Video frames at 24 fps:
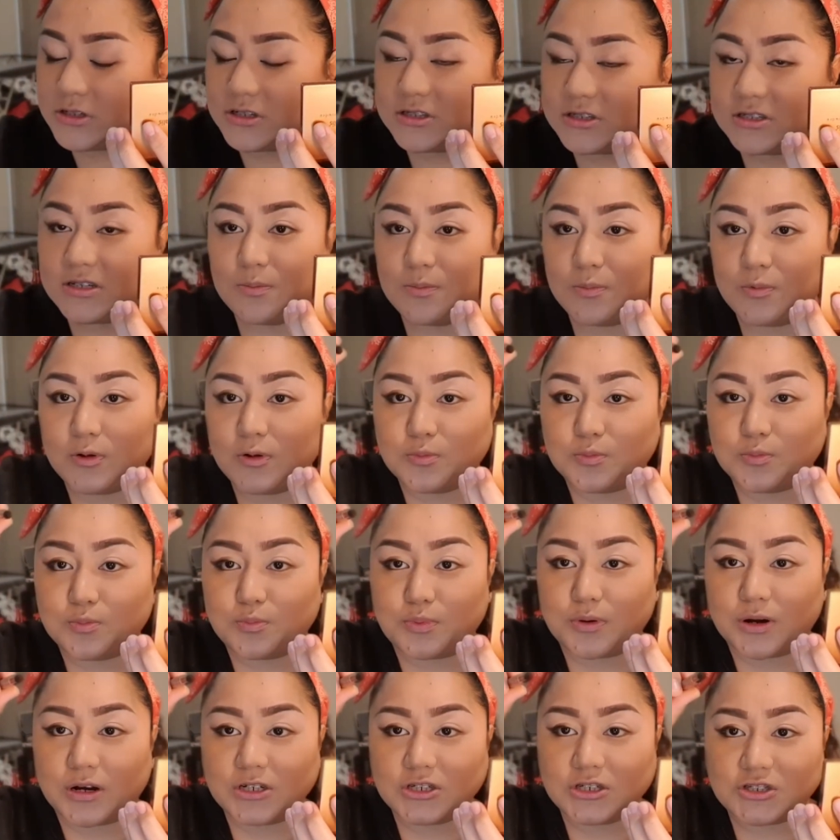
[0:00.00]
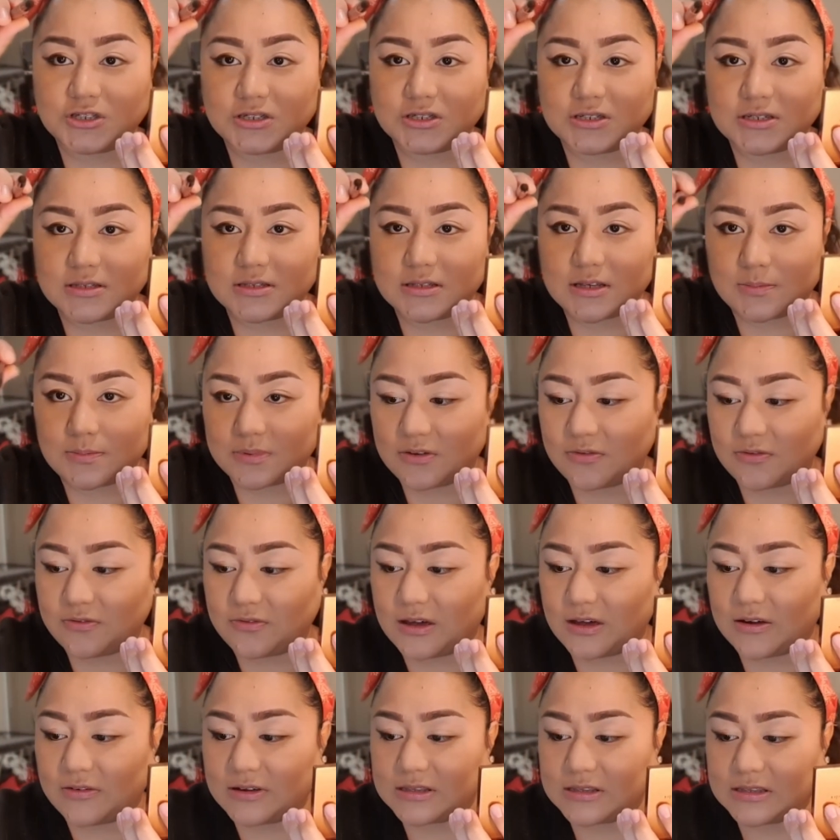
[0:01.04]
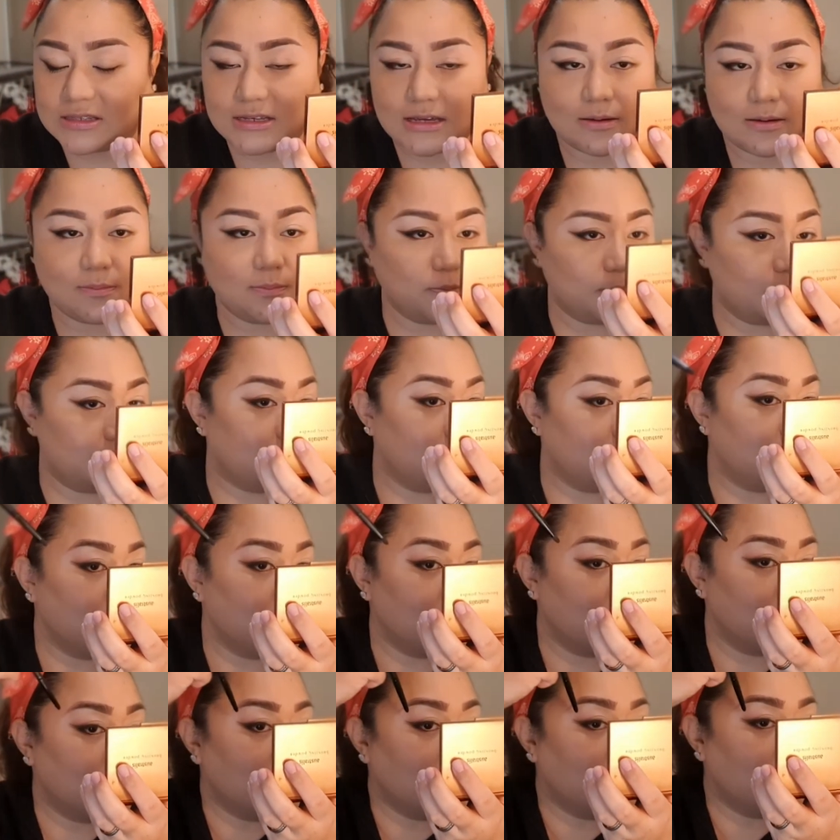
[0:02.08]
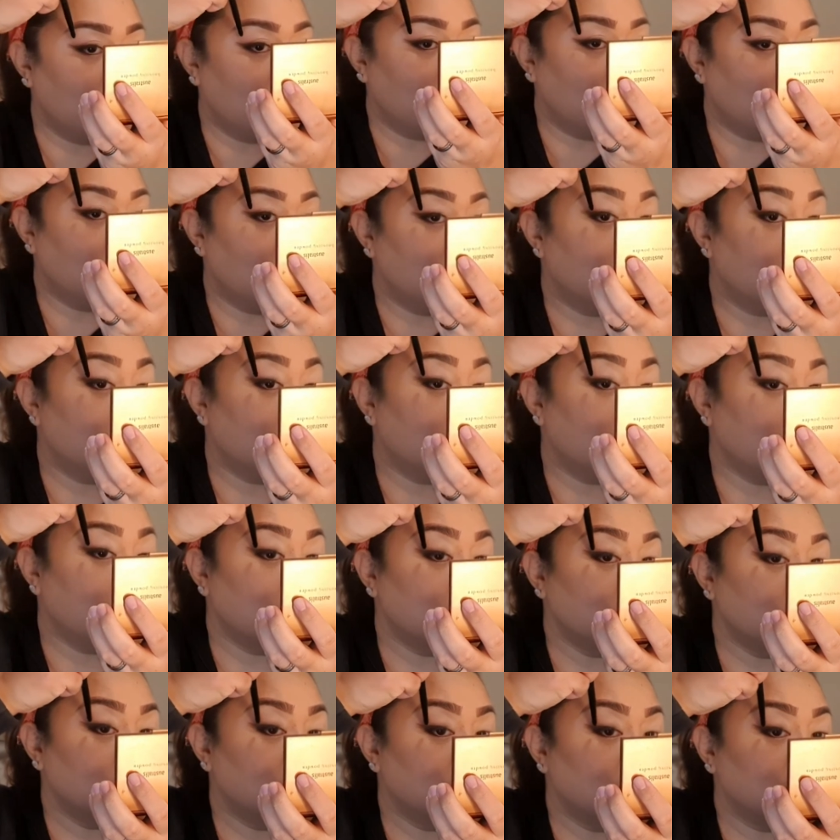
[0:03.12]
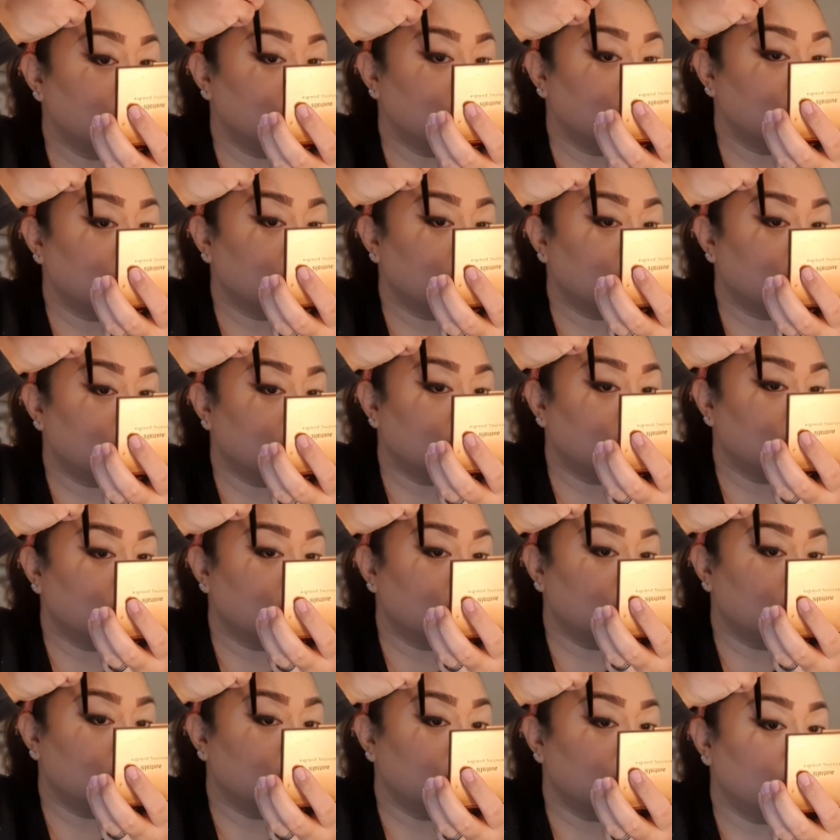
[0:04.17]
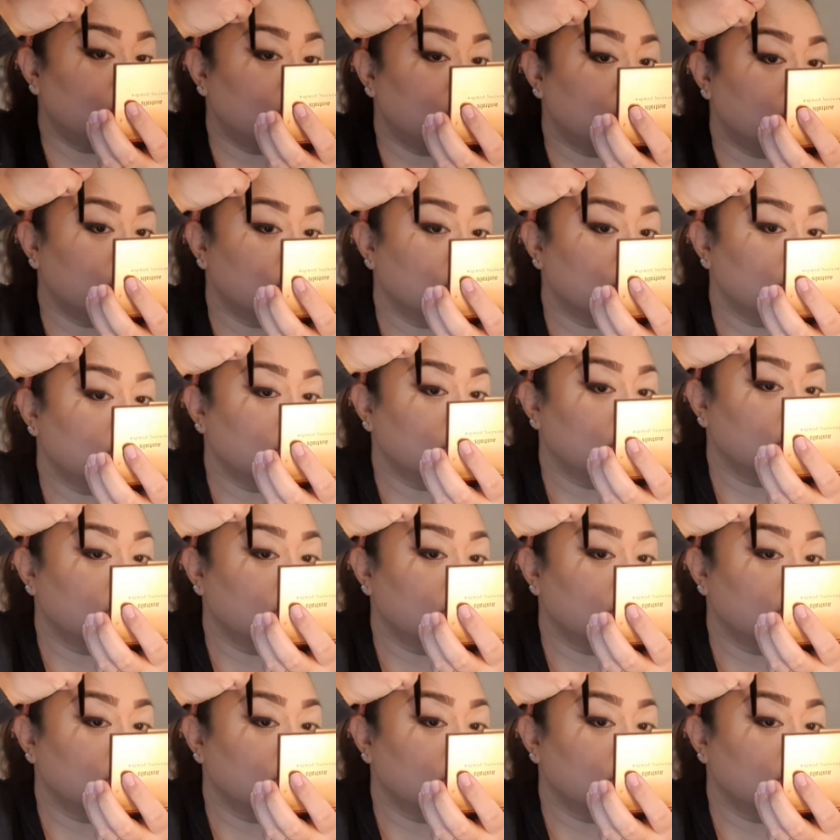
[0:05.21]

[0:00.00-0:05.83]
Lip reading: you dip your brush, just dip the very tip of the brush because that's all you wanted.